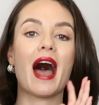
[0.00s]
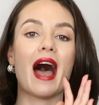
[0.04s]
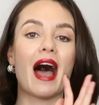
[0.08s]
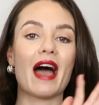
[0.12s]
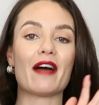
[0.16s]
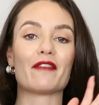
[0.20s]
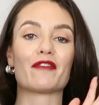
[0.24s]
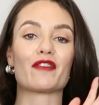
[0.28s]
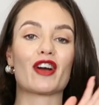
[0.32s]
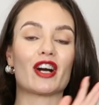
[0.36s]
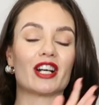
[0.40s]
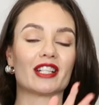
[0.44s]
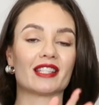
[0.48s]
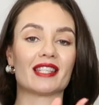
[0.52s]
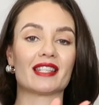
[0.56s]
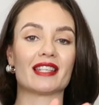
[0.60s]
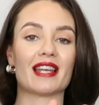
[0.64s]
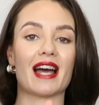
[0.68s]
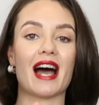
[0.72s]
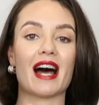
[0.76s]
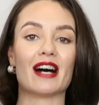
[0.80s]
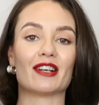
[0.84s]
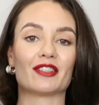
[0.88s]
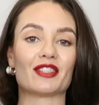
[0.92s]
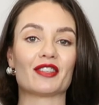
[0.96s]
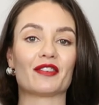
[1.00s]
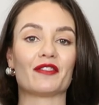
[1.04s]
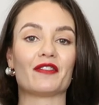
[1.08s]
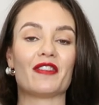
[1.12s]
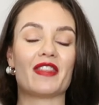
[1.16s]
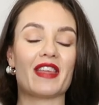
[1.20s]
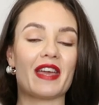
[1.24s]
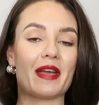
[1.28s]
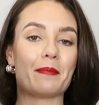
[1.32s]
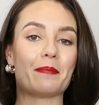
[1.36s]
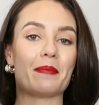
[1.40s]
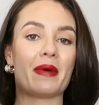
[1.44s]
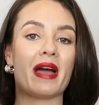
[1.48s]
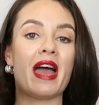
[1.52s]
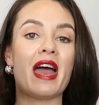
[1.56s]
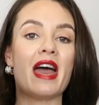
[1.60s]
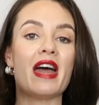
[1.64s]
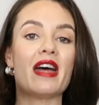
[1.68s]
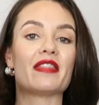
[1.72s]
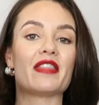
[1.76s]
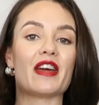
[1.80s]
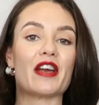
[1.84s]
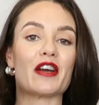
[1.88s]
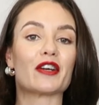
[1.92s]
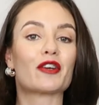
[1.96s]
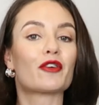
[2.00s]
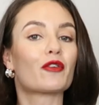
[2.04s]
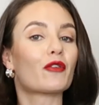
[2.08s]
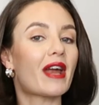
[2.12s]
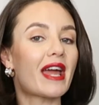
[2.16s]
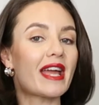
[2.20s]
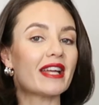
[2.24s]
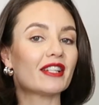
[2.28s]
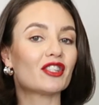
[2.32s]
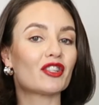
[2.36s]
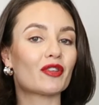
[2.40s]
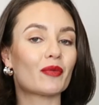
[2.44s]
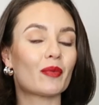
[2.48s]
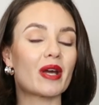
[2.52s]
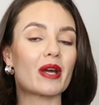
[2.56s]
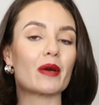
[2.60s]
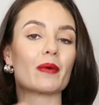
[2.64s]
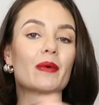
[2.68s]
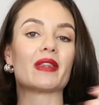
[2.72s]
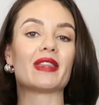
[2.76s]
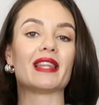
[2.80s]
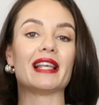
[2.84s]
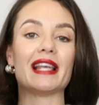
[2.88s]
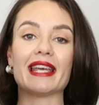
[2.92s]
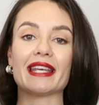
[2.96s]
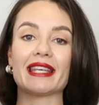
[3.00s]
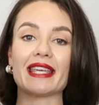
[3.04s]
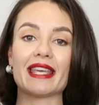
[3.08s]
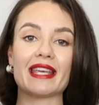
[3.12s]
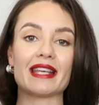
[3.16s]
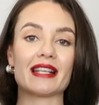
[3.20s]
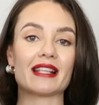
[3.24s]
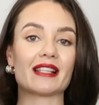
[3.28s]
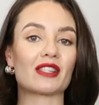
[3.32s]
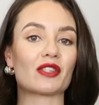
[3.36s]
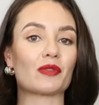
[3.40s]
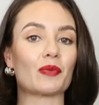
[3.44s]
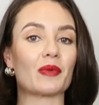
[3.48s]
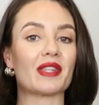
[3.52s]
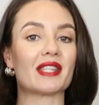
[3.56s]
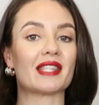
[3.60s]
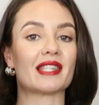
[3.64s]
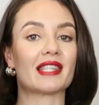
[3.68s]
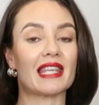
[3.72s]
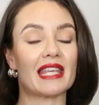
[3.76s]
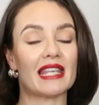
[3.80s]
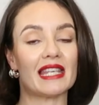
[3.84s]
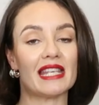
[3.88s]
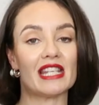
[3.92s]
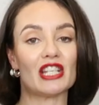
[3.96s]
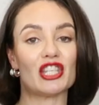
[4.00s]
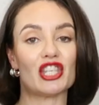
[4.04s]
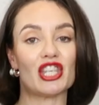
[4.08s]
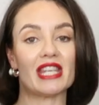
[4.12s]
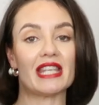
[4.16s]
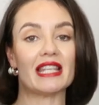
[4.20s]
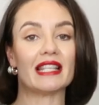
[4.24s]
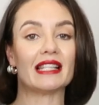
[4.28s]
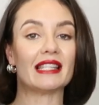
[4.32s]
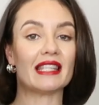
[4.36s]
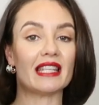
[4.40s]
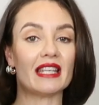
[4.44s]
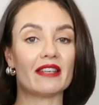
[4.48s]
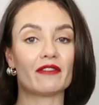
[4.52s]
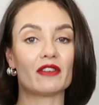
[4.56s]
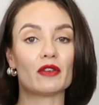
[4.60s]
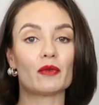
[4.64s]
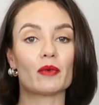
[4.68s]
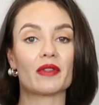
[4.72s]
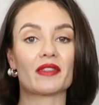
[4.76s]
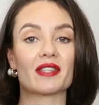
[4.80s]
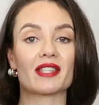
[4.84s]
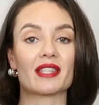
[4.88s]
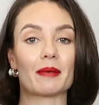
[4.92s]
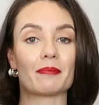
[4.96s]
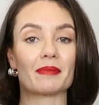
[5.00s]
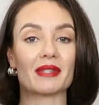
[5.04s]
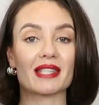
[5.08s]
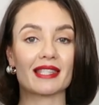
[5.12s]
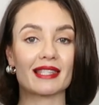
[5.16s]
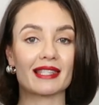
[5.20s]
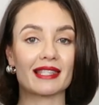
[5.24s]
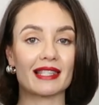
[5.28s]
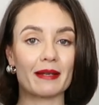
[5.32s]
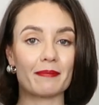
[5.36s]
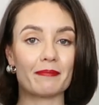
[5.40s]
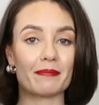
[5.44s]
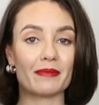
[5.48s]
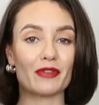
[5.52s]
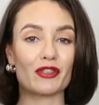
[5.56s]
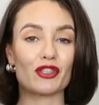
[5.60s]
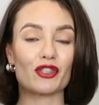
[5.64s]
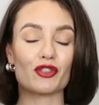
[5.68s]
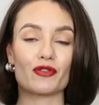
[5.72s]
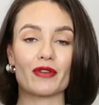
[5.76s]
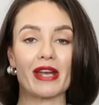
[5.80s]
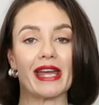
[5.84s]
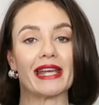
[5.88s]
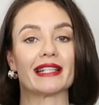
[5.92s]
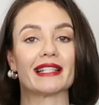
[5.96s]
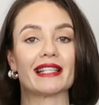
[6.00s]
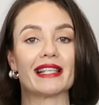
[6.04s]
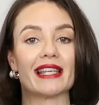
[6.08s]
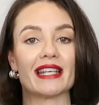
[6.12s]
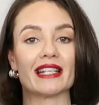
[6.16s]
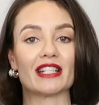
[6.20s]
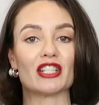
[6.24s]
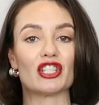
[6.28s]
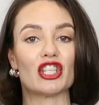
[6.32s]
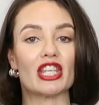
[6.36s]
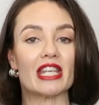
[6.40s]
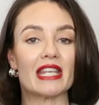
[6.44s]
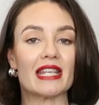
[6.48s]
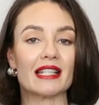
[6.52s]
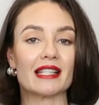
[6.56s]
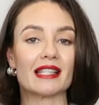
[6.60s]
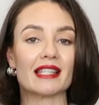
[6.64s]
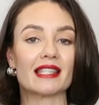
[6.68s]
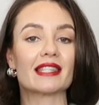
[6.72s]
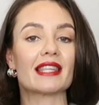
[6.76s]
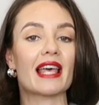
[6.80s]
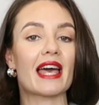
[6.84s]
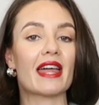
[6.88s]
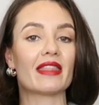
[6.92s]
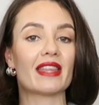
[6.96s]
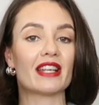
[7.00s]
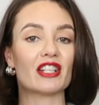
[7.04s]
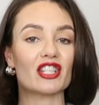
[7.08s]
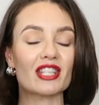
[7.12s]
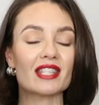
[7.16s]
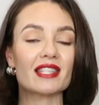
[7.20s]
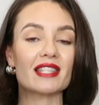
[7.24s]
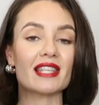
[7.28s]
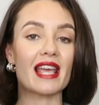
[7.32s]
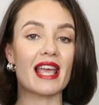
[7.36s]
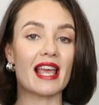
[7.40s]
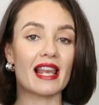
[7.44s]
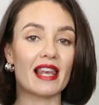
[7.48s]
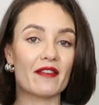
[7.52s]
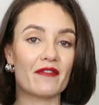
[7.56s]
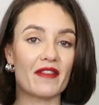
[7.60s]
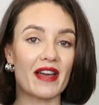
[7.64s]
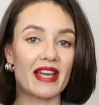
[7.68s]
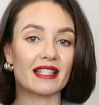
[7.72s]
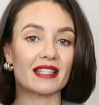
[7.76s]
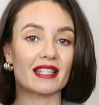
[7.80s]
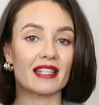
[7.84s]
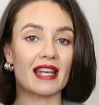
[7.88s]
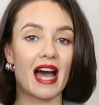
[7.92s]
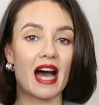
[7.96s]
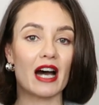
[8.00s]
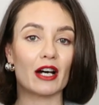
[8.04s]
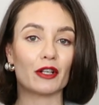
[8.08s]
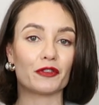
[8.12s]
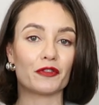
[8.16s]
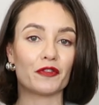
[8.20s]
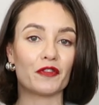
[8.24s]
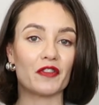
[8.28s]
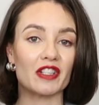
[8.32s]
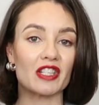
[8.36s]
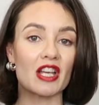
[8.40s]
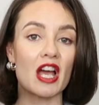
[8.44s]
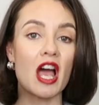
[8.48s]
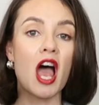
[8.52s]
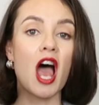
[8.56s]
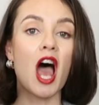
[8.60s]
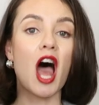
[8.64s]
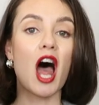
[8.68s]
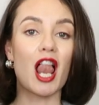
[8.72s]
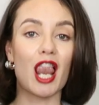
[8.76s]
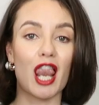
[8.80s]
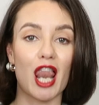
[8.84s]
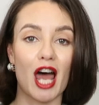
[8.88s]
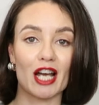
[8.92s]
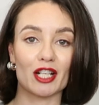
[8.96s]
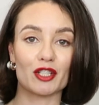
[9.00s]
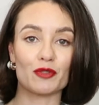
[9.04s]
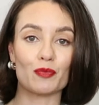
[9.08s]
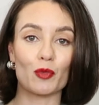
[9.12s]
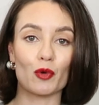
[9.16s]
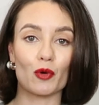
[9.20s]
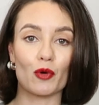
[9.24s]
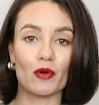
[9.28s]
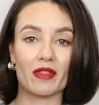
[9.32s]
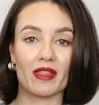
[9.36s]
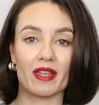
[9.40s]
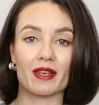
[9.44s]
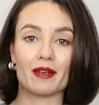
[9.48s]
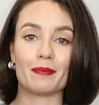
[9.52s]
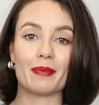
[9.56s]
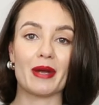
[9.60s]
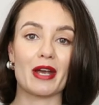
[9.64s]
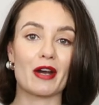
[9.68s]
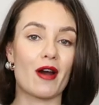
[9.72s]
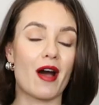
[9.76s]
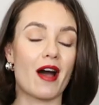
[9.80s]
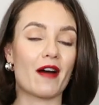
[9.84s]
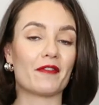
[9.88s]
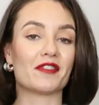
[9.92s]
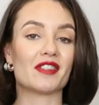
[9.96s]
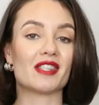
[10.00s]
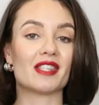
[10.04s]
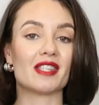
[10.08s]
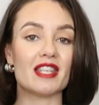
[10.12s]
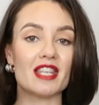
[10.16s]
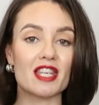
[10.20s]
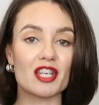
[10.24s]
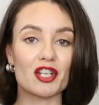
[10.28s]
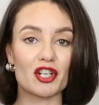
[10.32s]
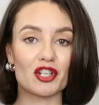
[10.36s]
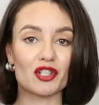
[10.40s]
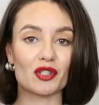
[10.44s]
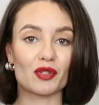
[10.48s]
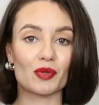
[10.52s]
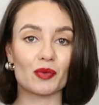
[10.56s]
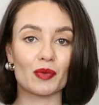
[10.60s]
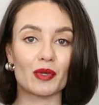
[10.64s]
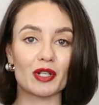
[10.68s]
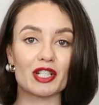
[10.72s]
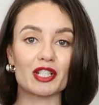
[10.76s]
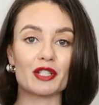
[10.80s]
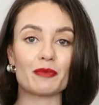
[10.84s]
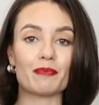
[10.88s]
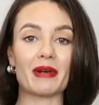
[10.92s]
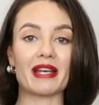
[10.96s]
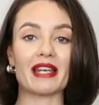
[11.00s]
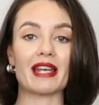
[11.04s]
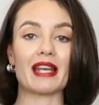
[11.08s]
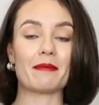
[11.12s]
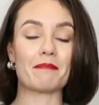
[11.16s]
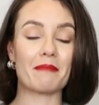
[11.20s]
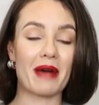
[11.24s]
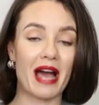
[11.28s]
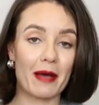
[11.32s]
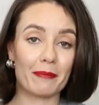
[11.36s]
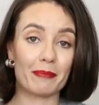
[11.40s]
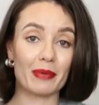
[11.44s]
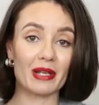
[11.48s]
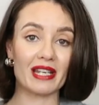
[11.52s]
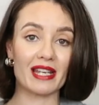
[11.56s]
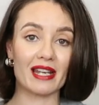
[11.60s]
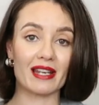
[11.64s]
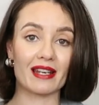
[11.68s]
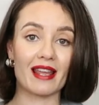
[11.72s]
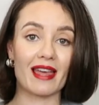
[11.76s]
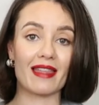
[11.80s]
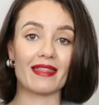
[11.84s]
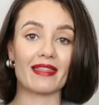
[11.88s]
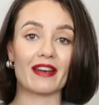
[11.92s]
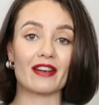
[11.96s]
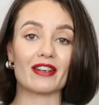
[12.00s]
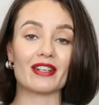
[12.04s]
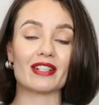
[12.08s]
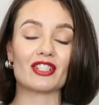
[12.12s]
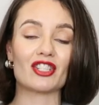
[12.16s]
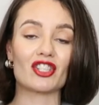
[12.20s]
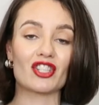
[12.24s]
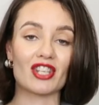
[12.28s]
I've gotten out of them. They're great to wear with leggings, with skinny jeans, even with some slim straight leg jeans, and they just elevate an outfit a lot more than a pair of sneakers would. But in my opinion, they're